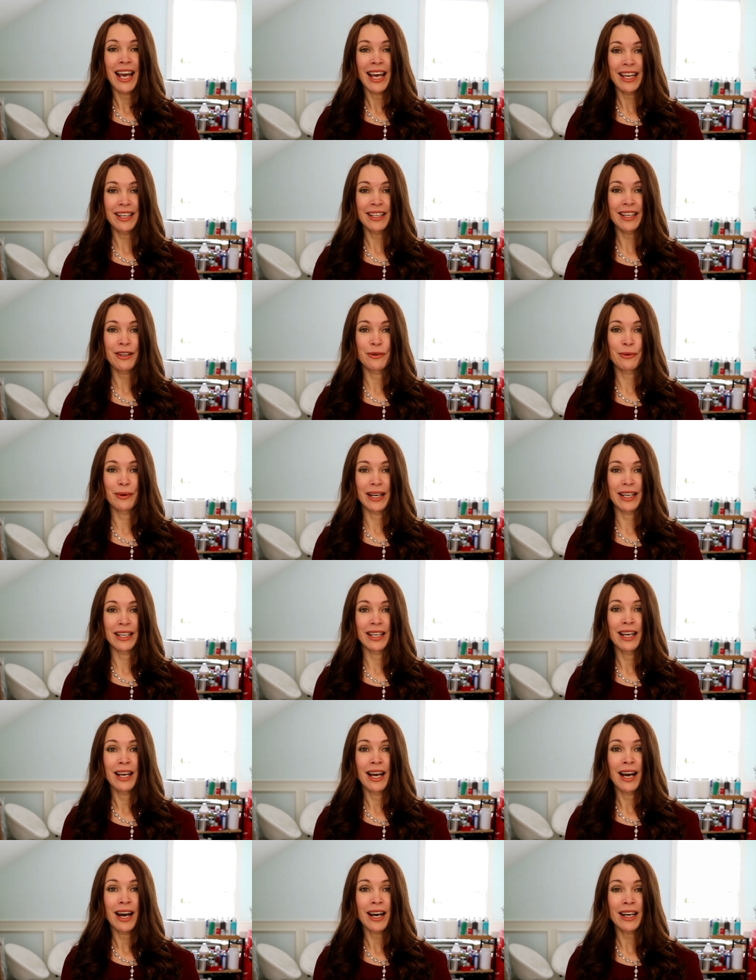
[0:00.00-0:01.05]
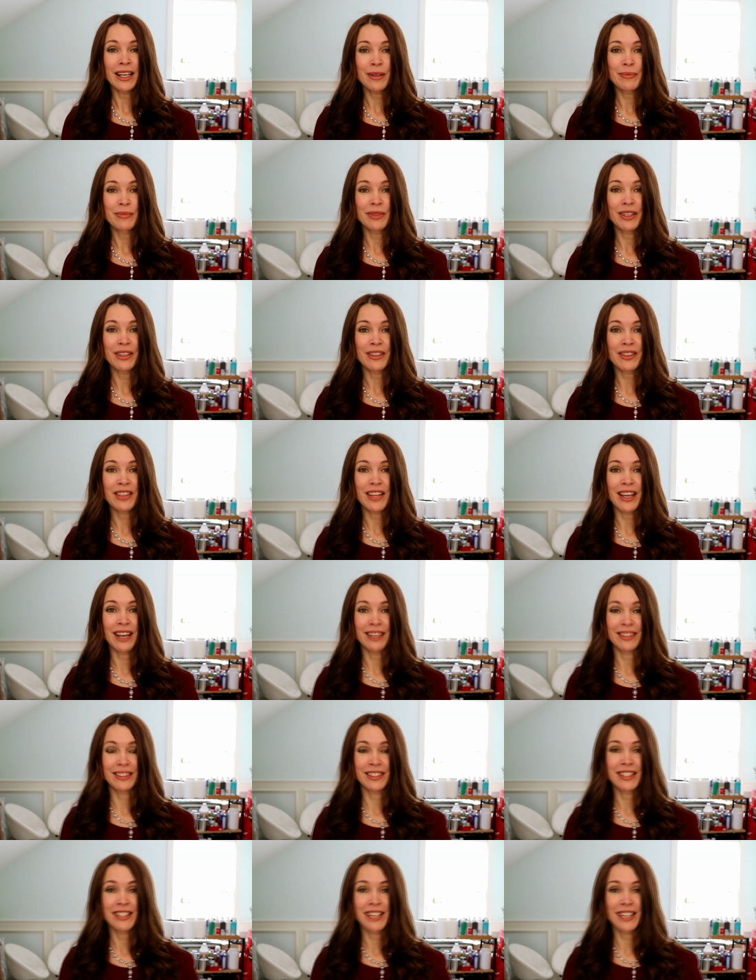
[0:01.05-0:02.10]
Anyway, I am not
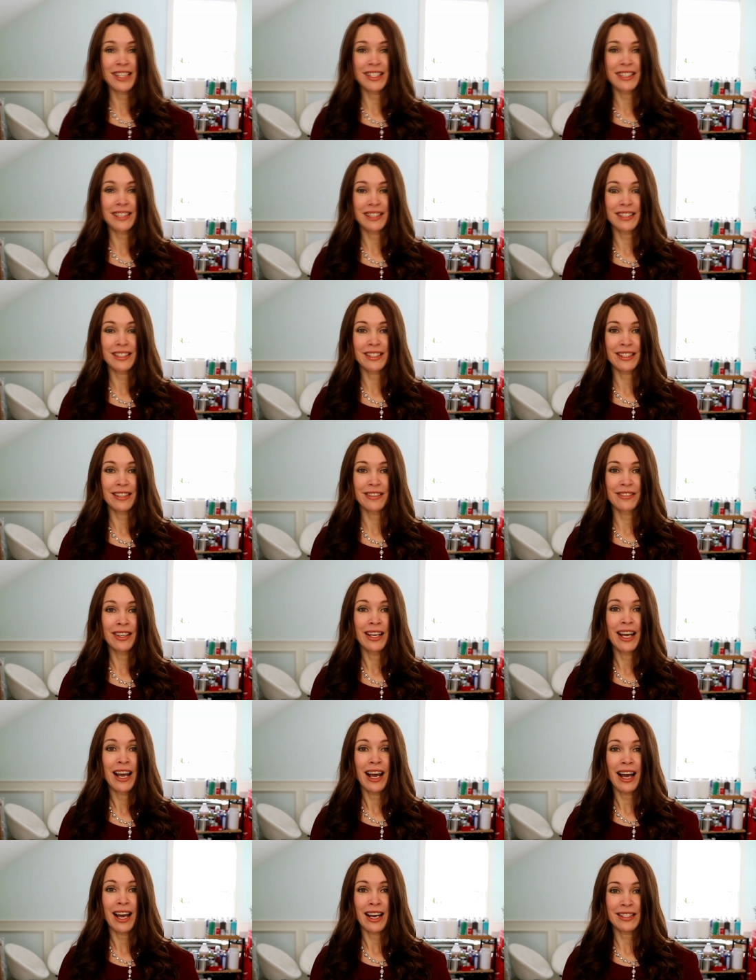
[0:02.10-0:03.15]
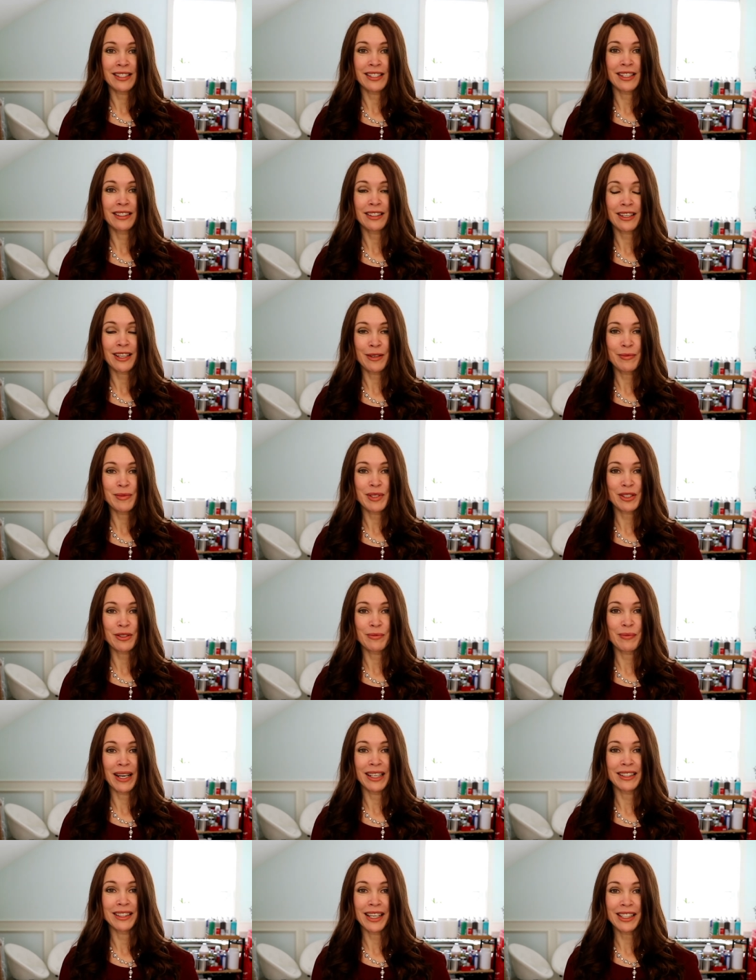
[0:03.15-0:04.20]
that sensitive as it comes to
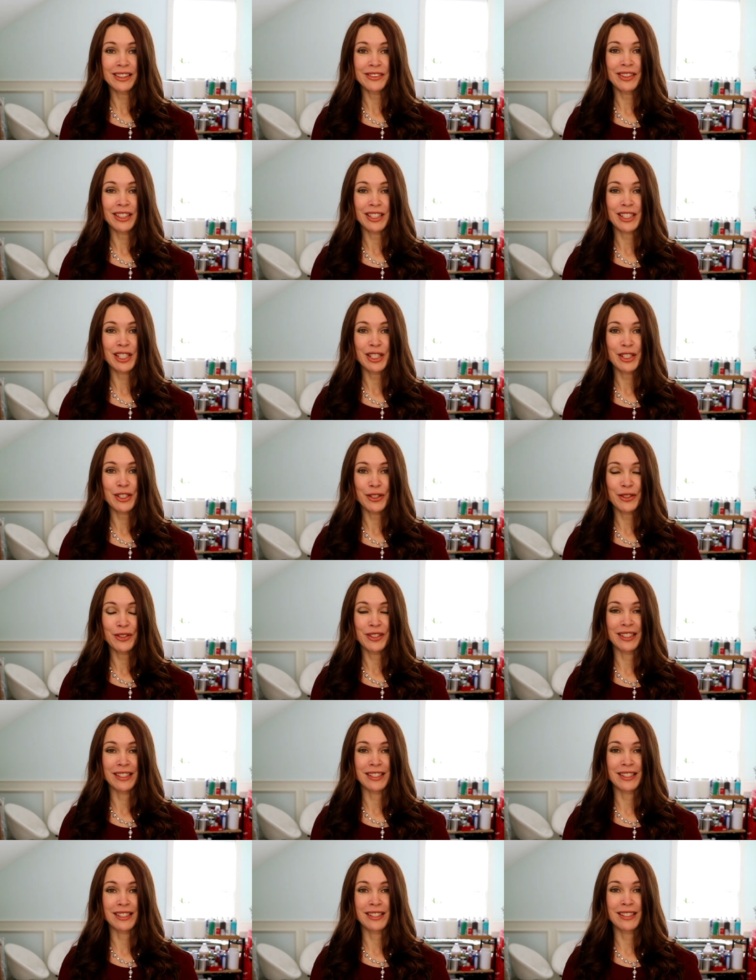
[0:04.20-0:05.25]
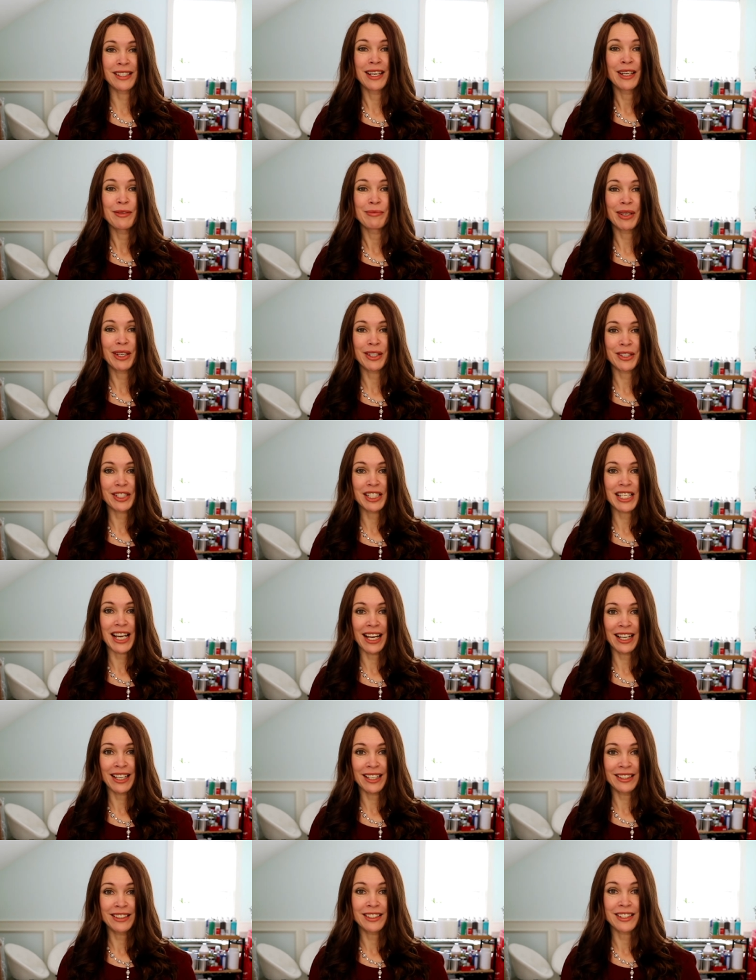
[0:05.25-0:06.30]
my Latvian students because
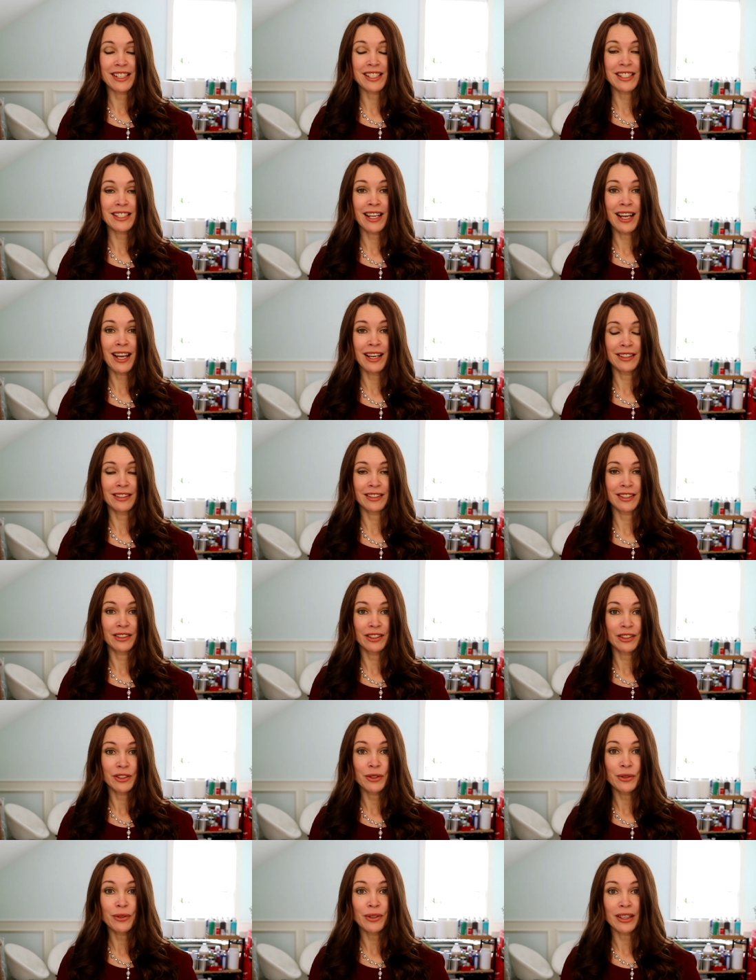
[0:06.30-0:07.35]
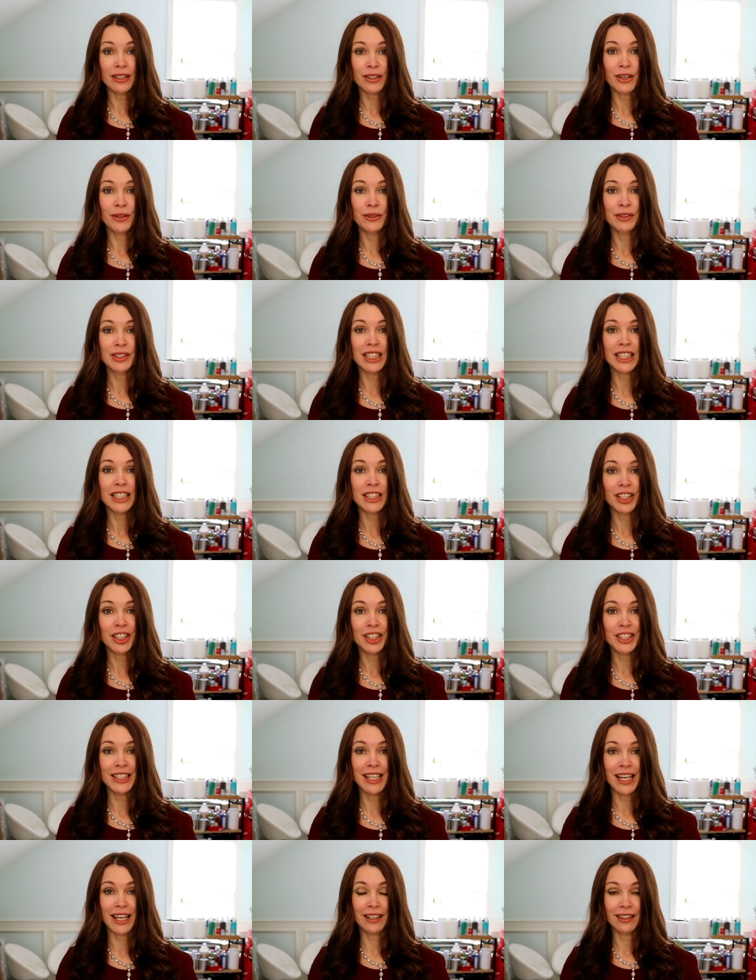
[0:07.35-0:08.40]
I understand that you are only
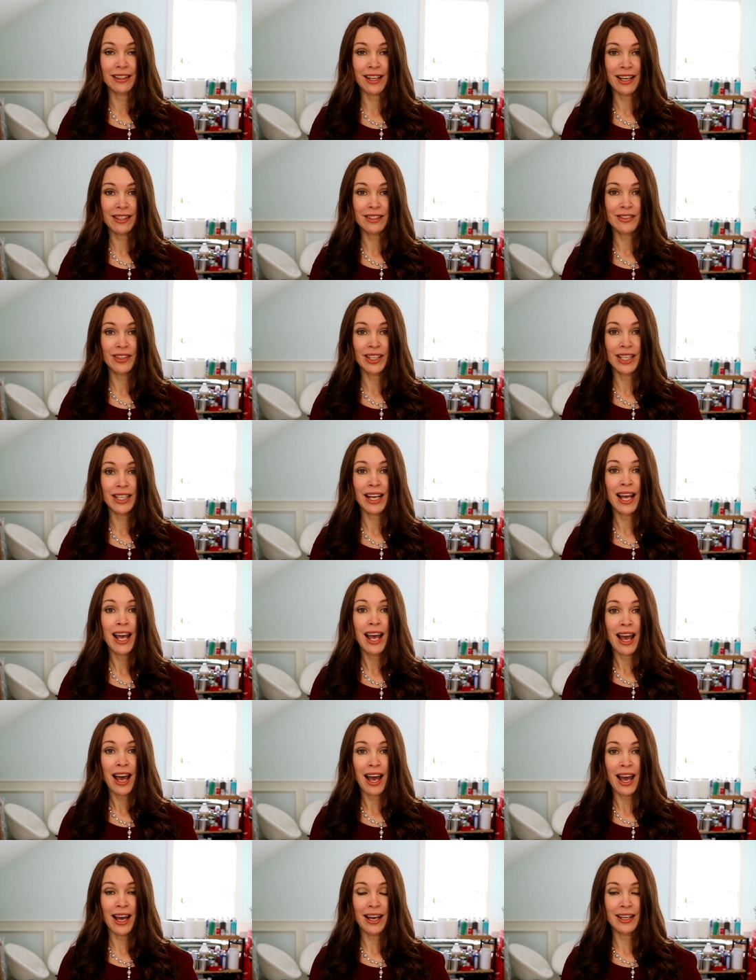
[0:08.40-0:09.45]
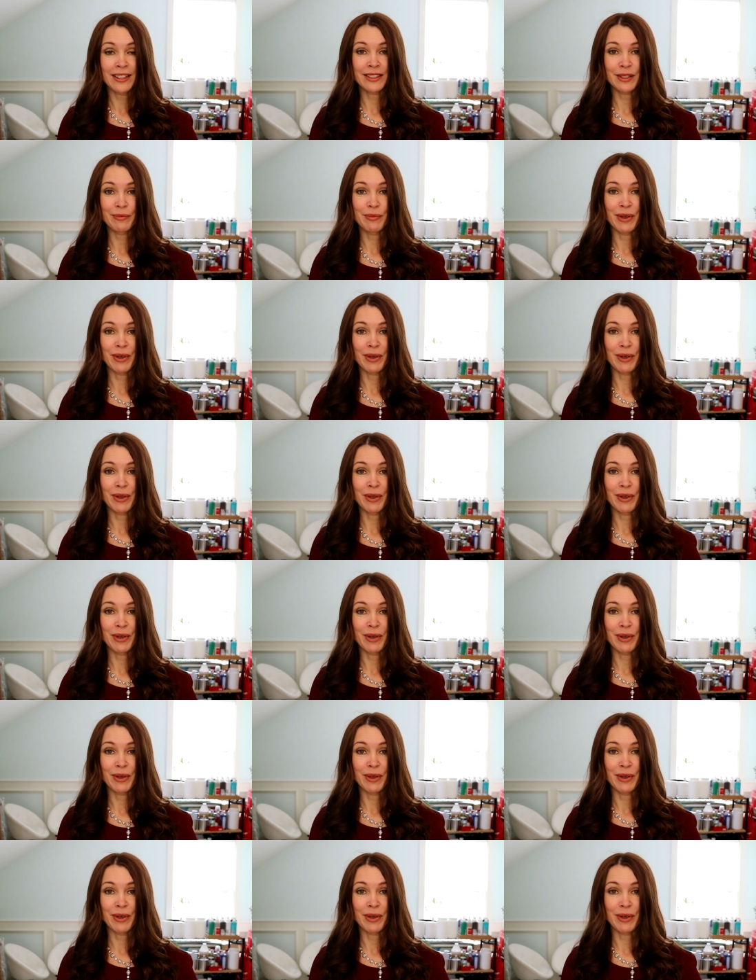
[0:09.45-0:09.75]
learning Latvian and